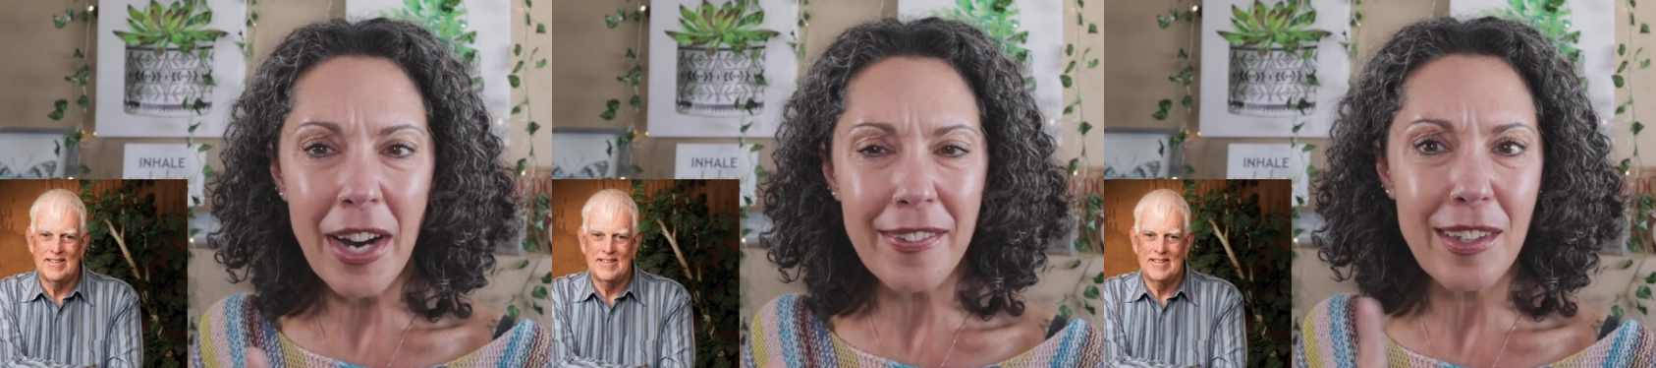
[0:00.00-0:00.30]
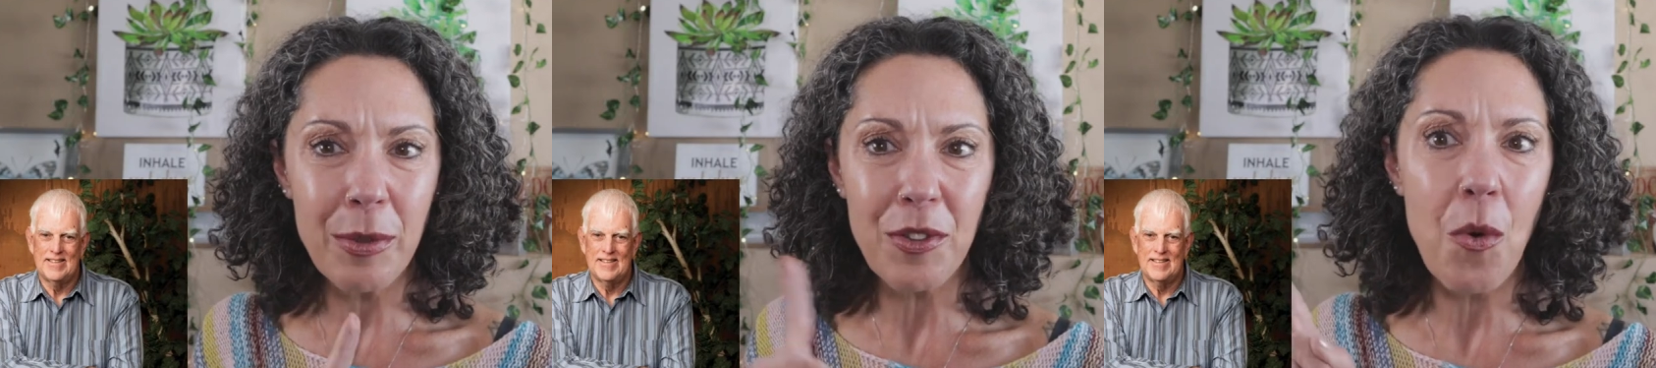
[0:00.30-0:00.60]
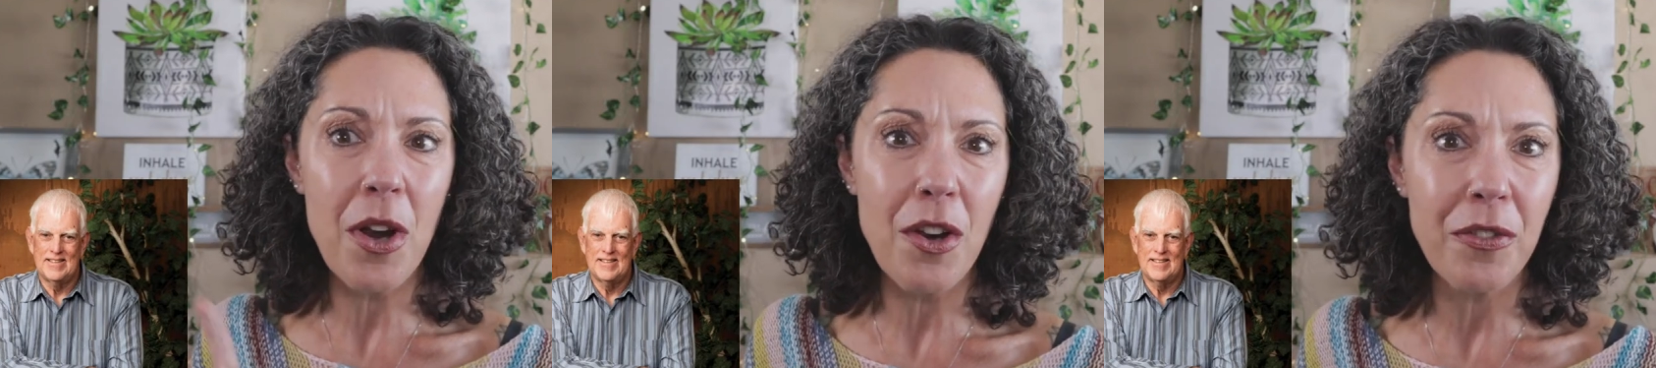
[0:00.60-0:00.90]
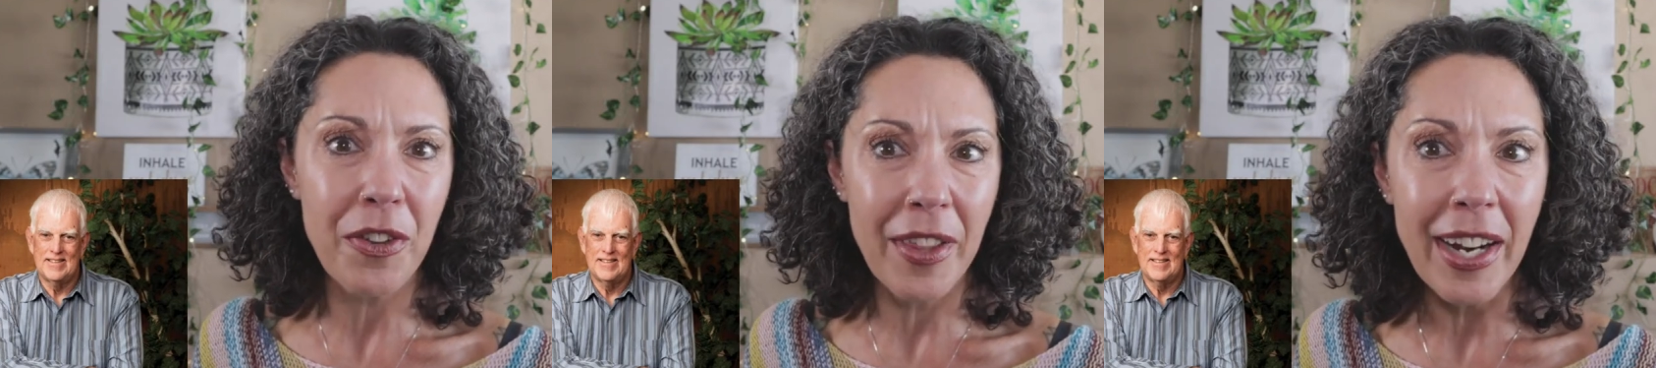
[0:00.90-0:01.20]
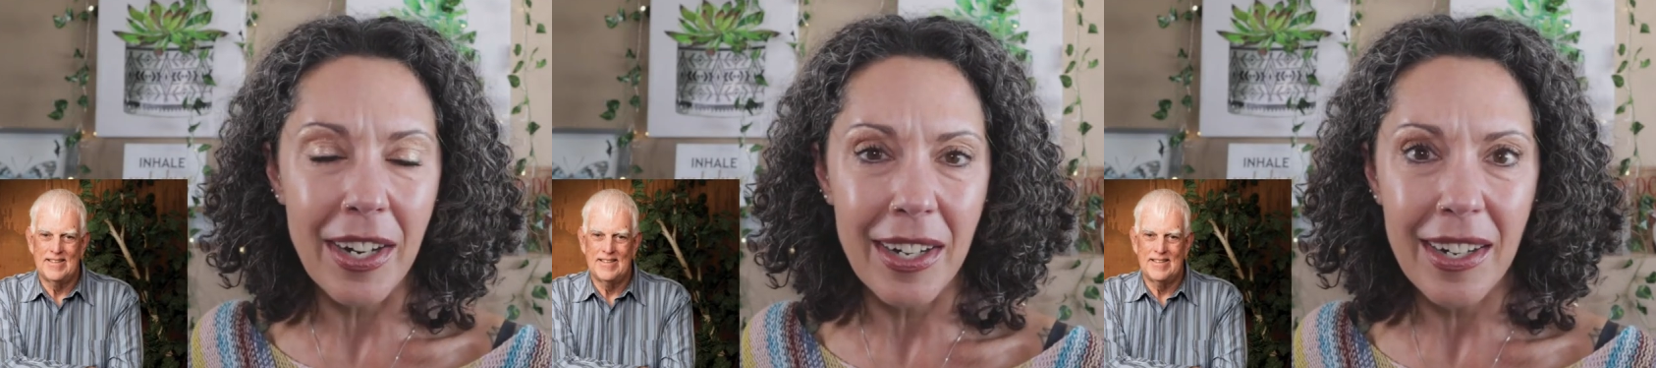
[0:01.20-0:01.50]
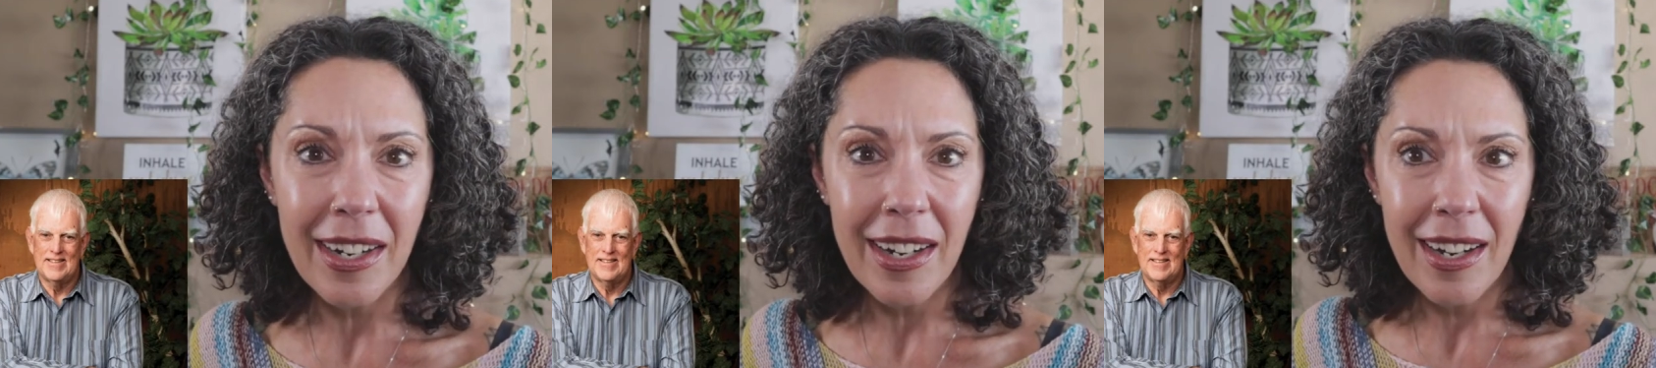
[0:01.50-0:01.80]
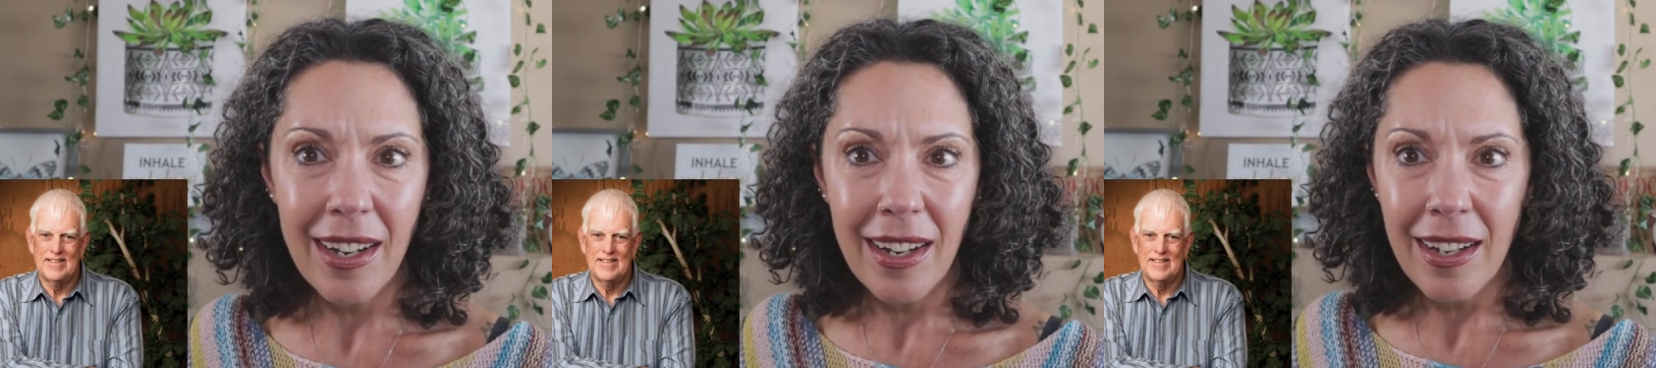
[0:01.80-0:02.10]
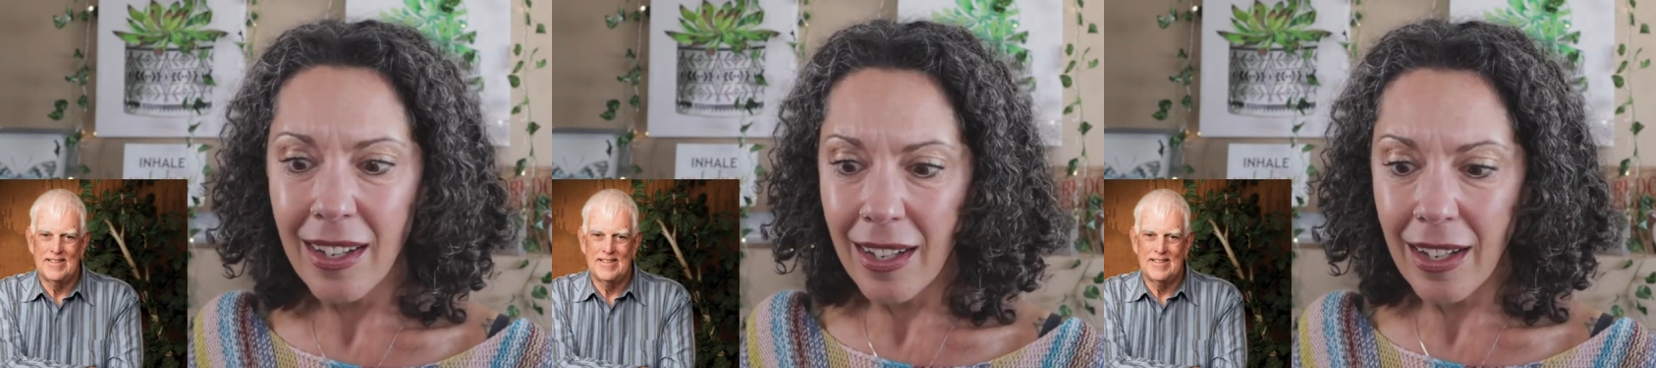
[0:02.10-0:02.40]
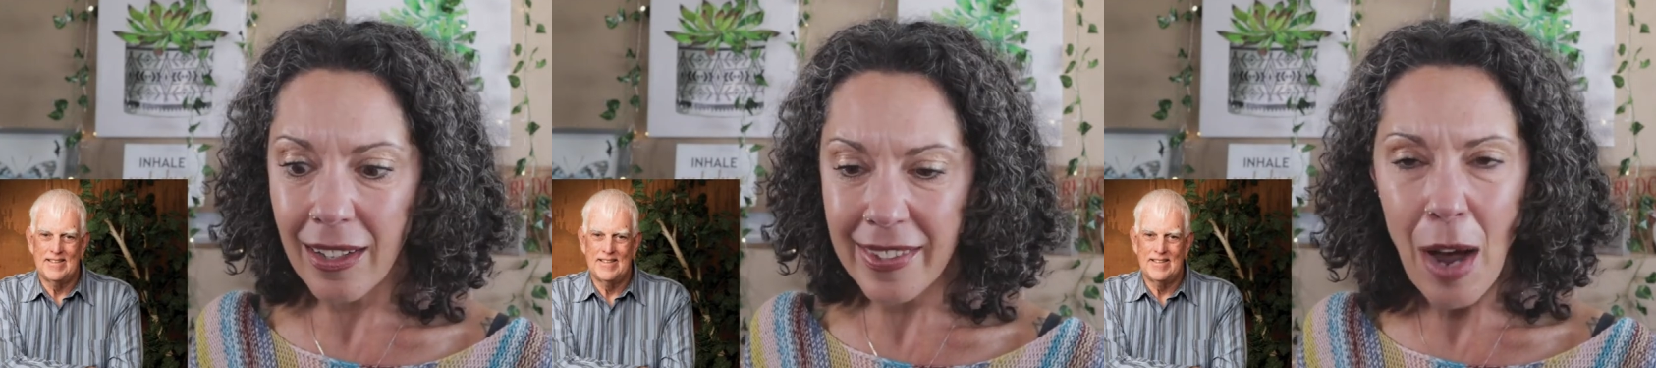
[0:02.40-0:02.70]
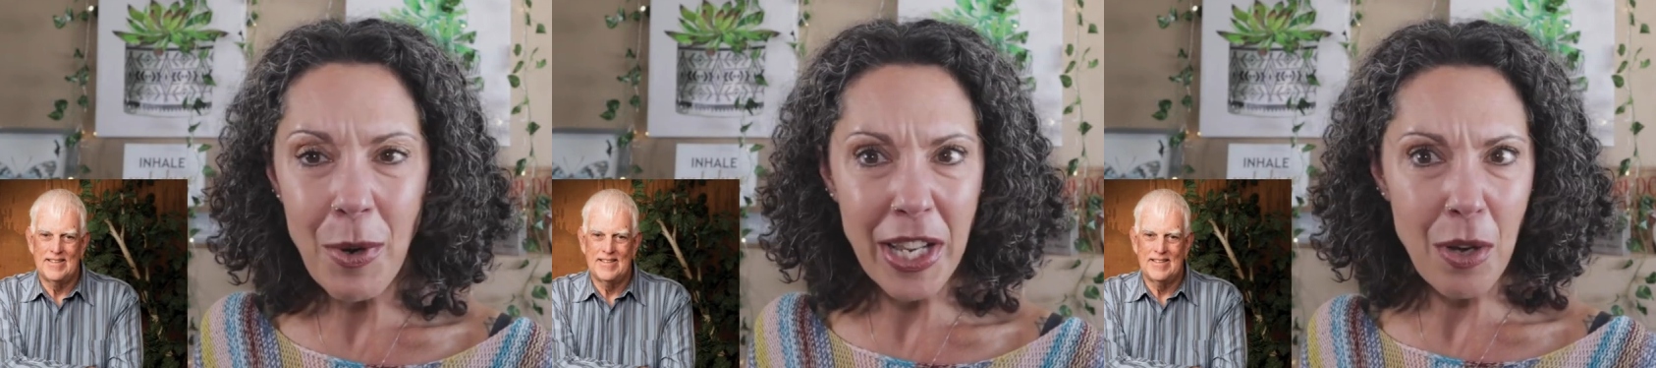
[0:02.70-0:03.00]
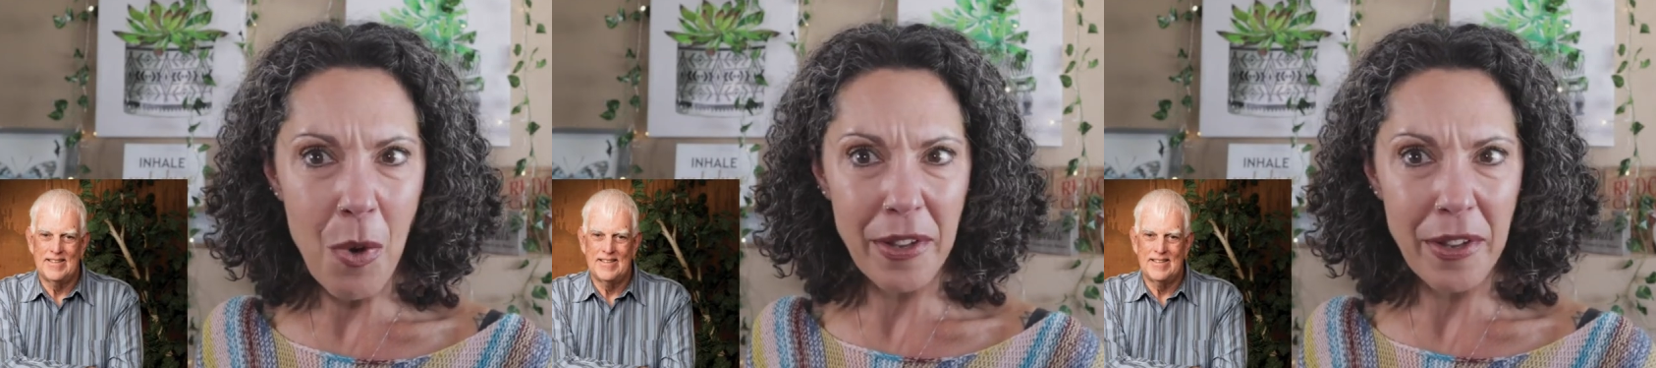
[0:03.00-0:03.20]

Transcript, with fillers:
Speaker 1: you got to see what's going on over there. Is that what he